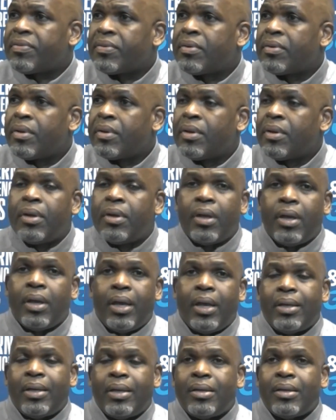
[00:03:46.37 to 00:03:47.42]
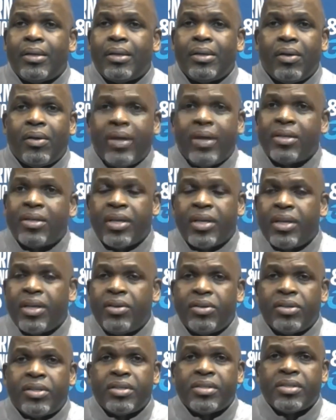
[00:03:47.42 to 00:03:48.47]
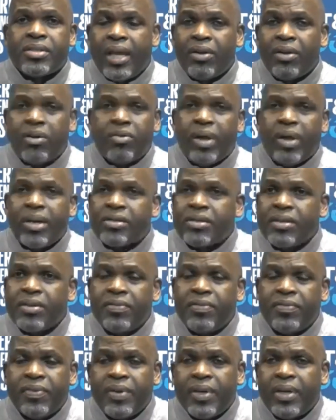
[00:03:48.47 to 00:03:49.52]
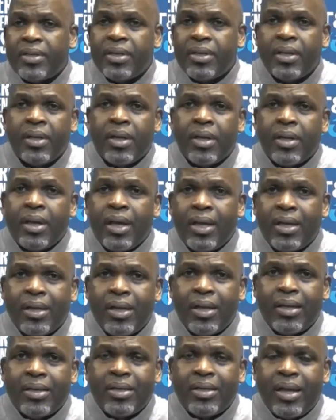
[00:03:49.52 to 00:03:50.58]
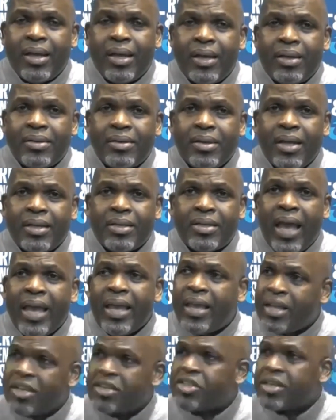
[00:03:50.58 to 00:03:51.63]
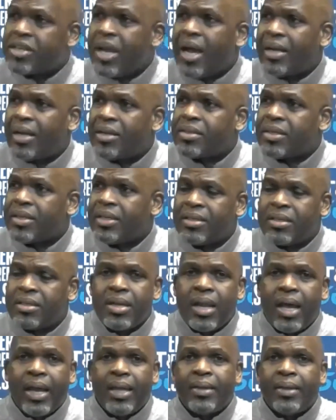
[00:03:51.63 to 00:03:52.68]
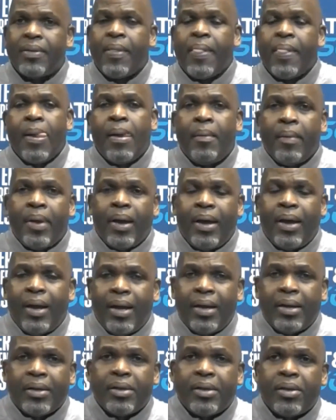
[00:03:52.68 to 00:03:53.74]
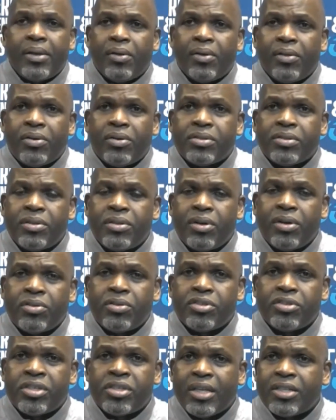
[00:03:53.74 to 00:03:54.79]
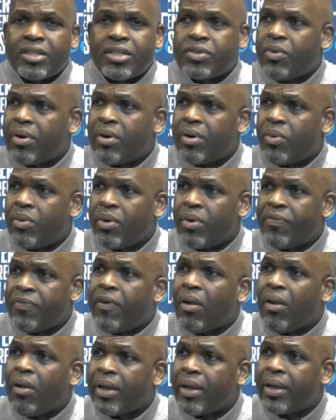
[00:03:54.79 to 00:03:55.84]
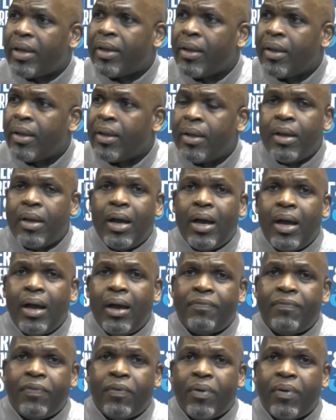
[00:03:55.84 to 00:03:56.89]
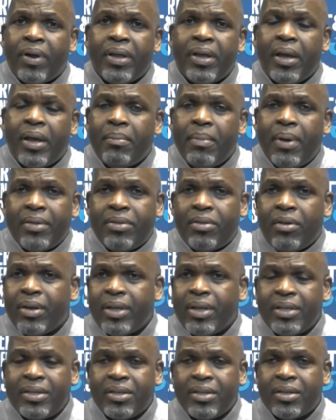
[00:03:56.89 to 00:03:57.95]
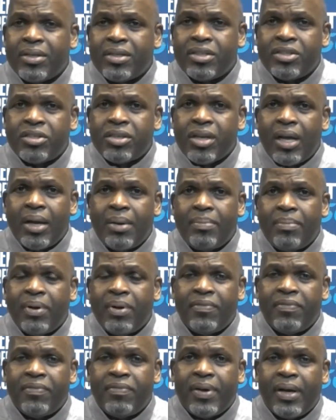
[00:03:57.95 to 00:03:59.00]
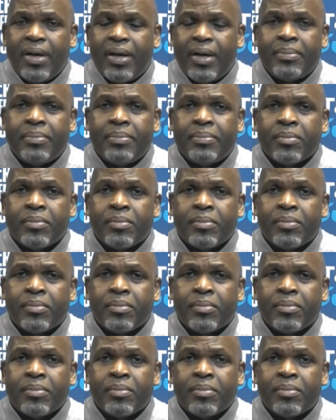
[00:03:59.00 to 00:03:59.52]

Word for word: and you know he continued to stay aggressive and and, and, and, and take his shots. And tonight, uh, you know, those, those shots were, were falling uh, for him. I thought he did a good job of, uh, of